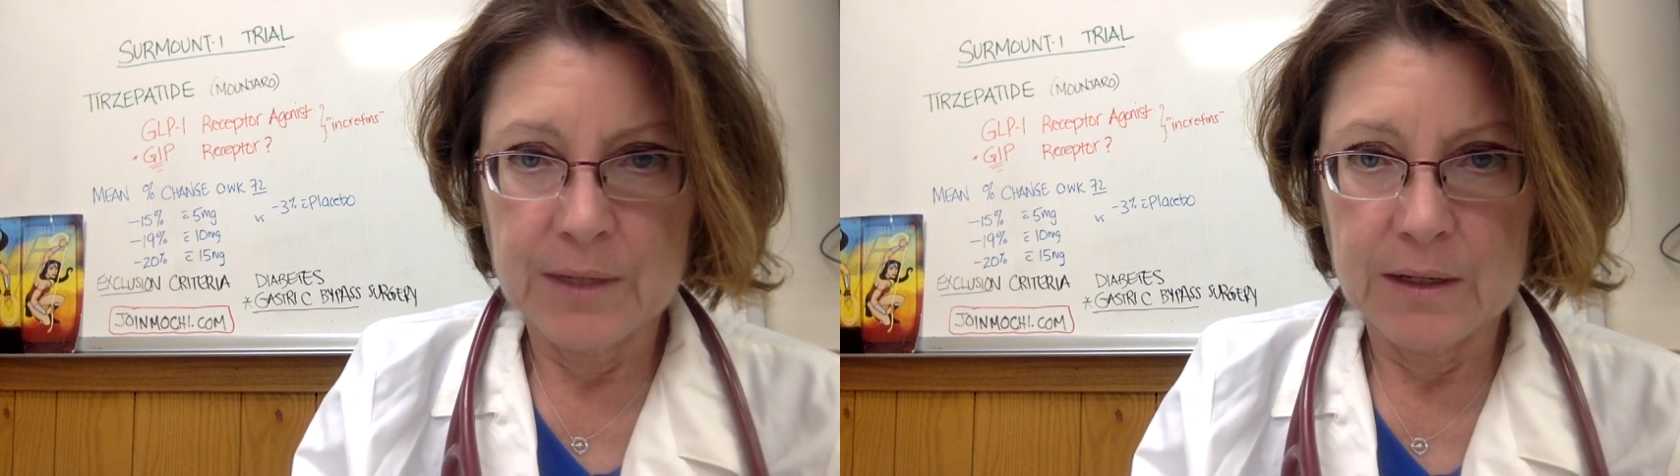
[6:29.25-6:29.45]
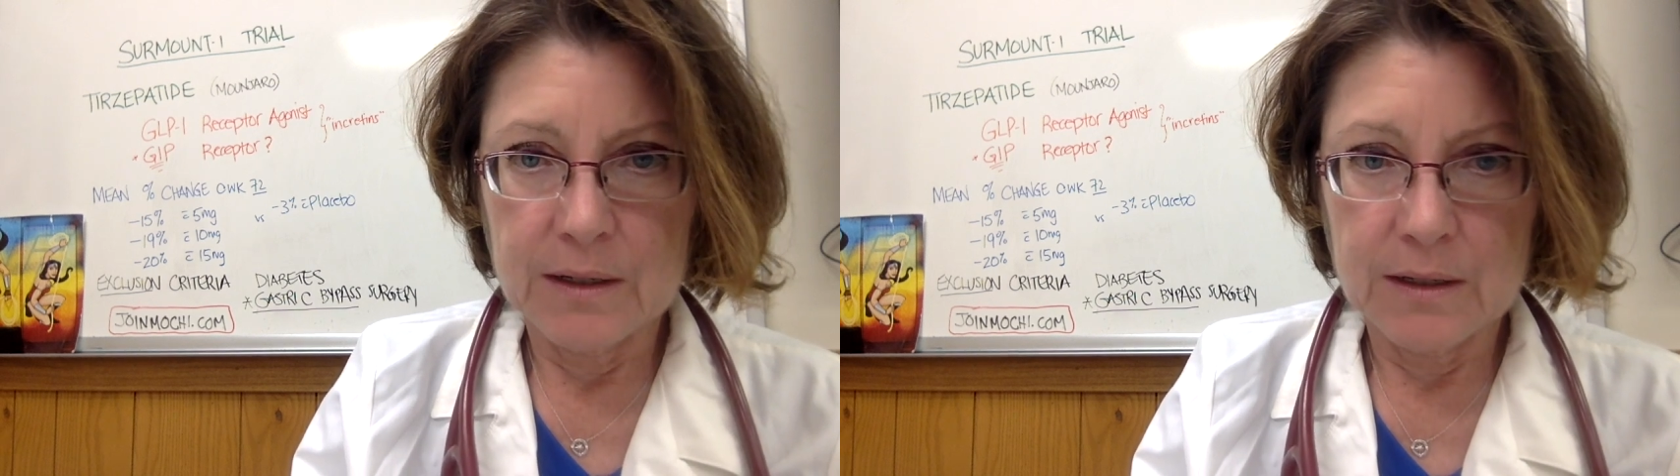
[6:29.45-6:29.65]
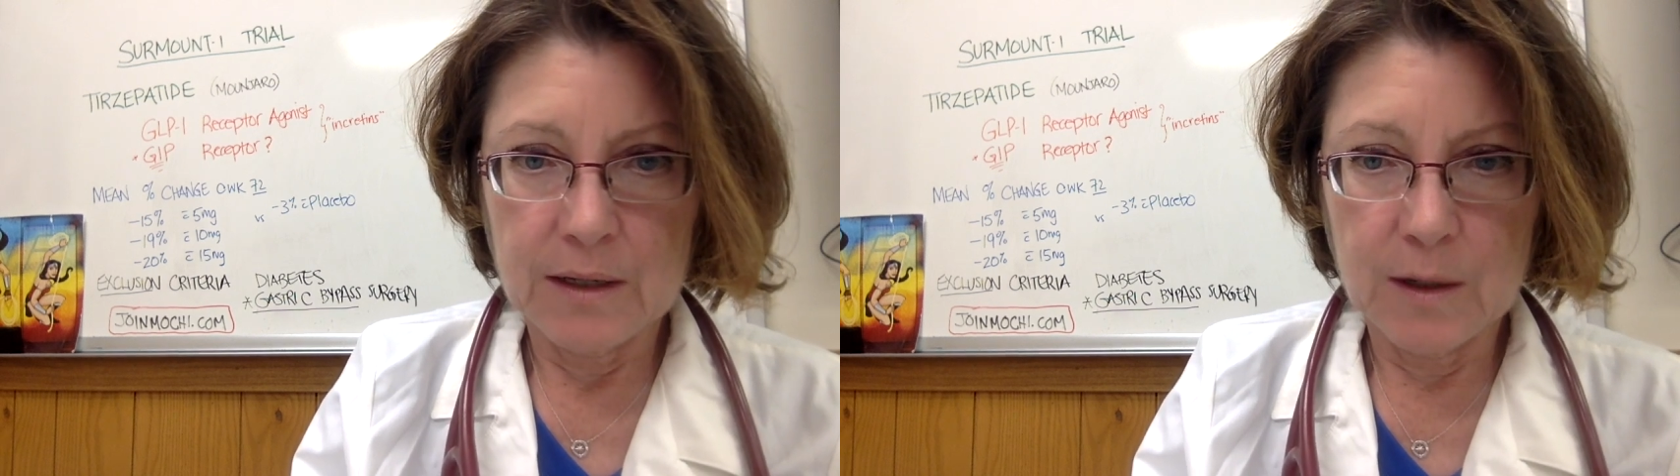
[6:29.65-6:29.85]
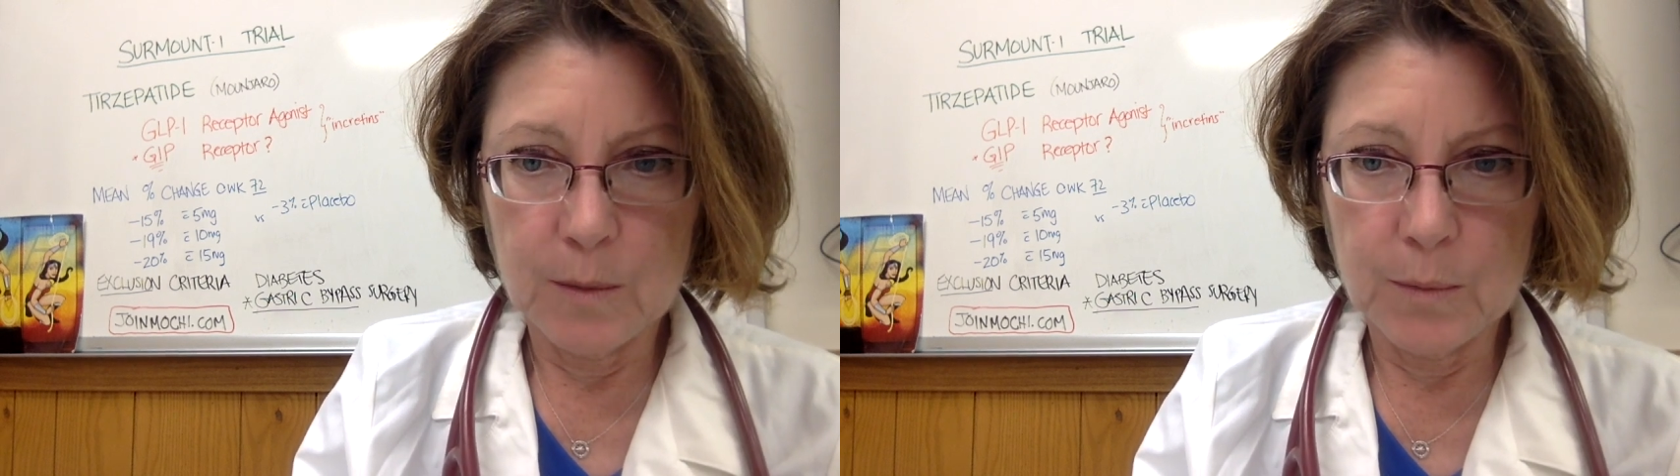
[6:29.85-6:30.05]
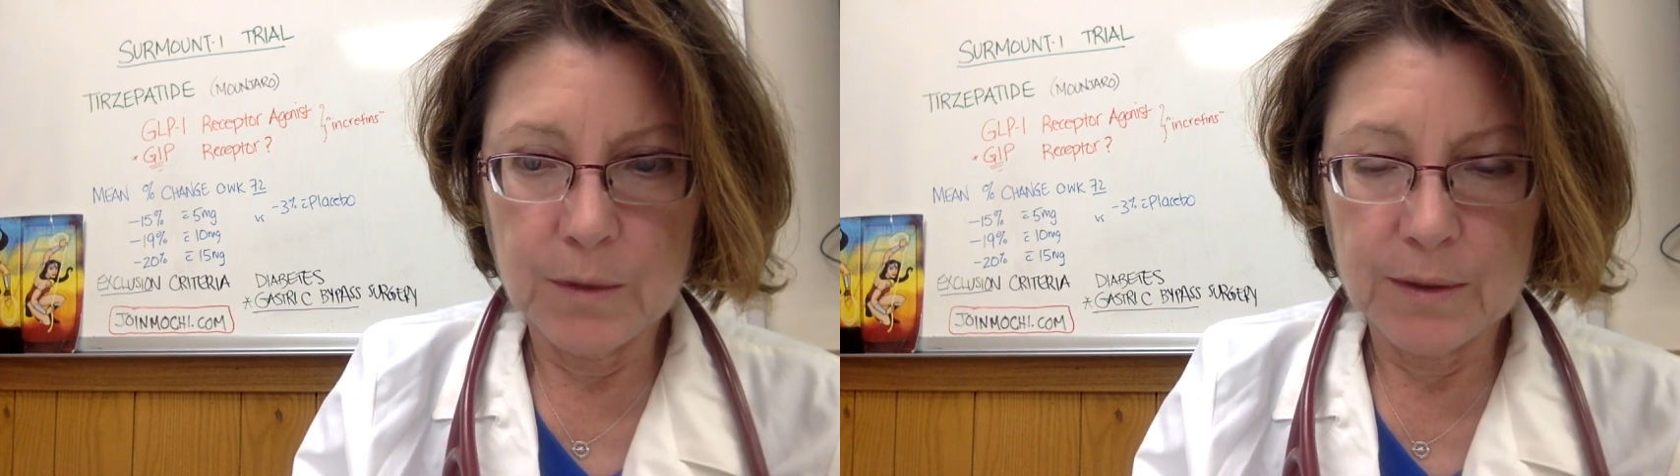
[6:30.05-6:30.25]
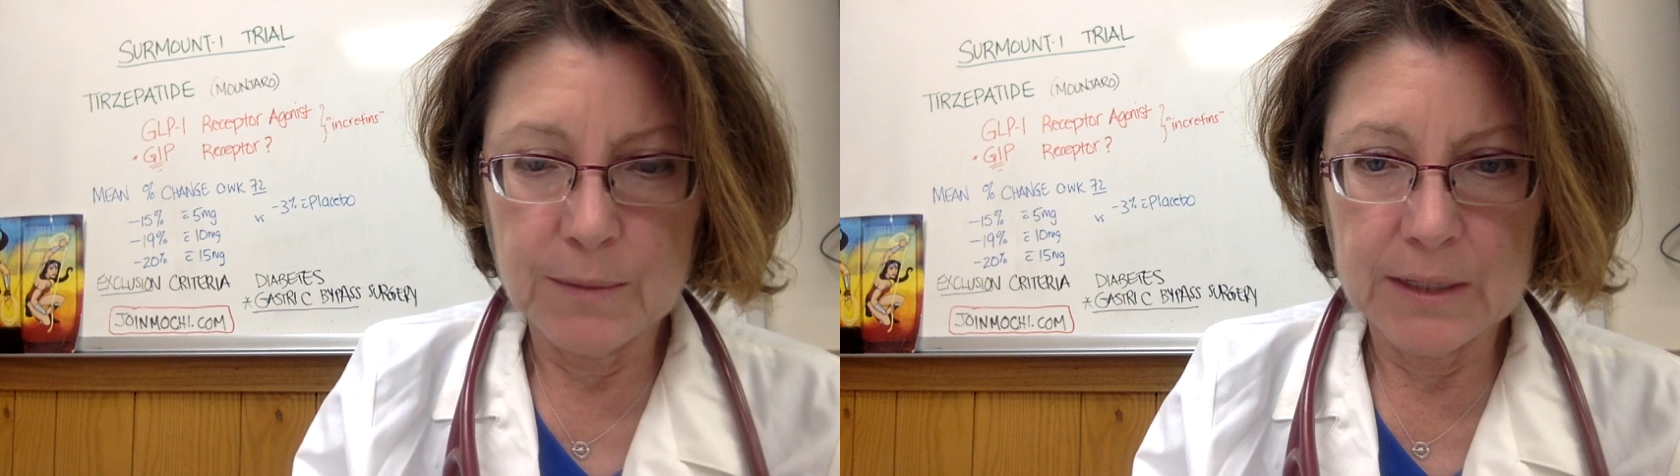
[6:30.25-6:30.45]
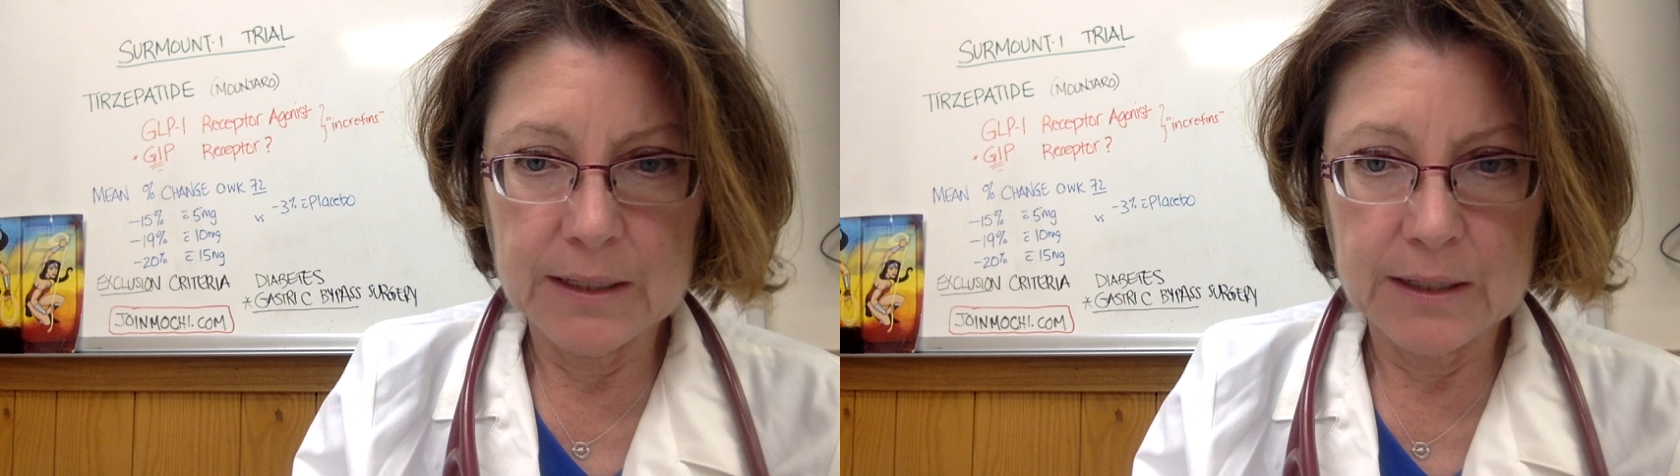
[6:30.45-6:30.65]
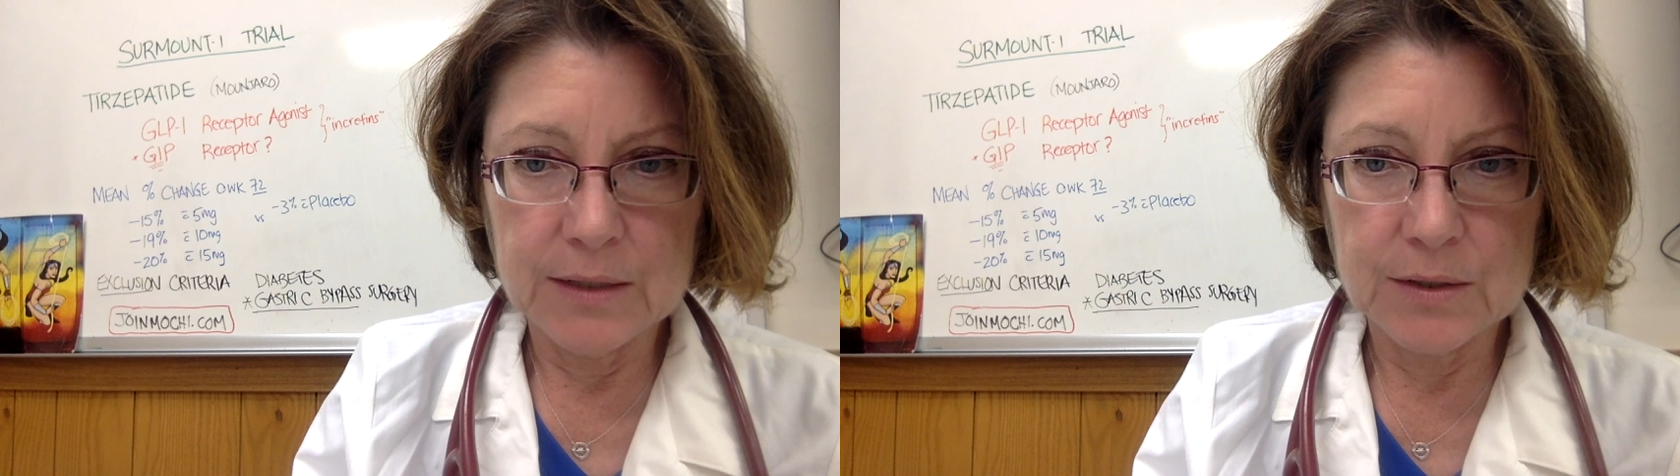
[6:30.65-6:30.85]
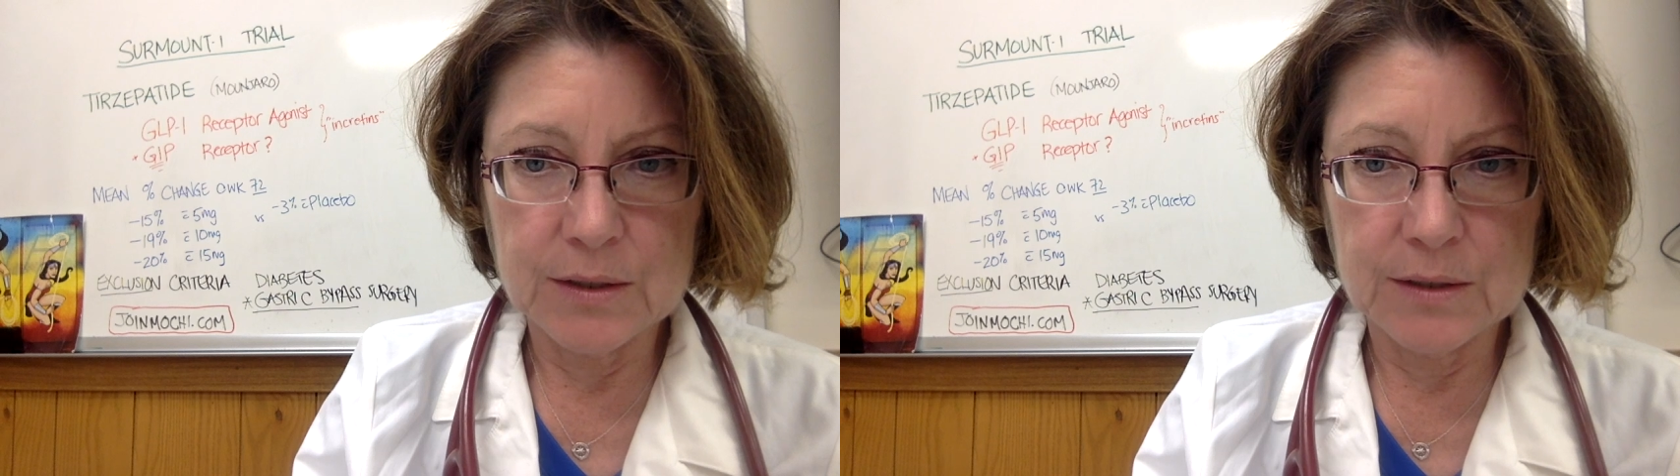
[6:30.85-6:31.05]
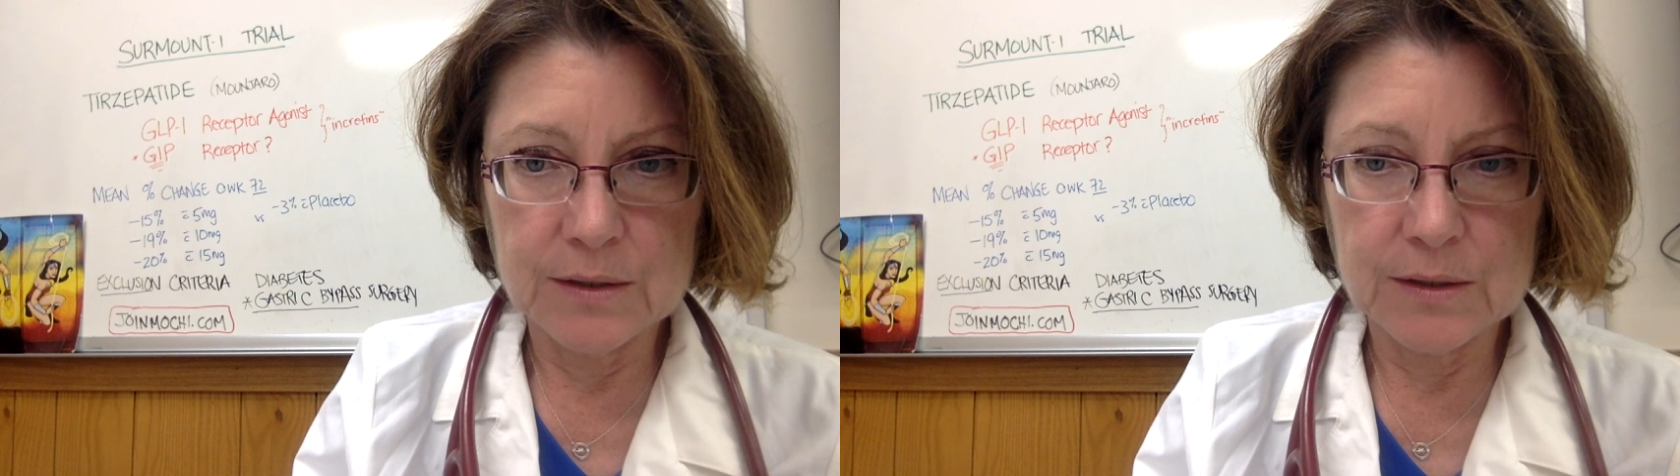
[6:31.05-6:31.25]
uh, help with
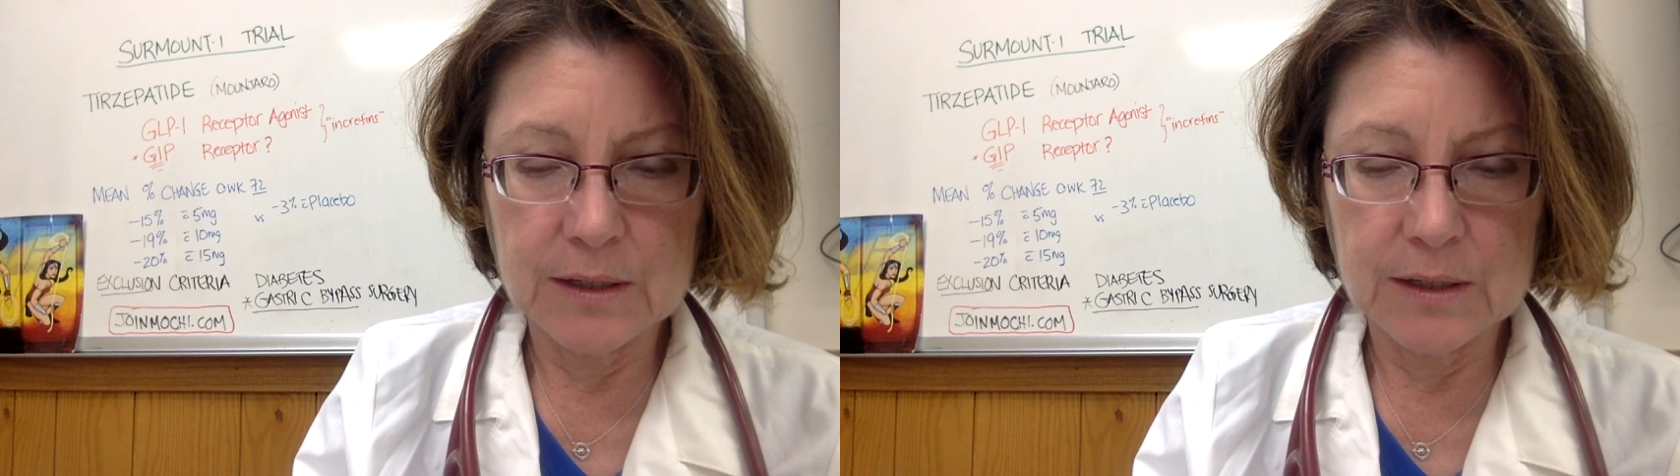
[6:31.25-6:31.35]
medications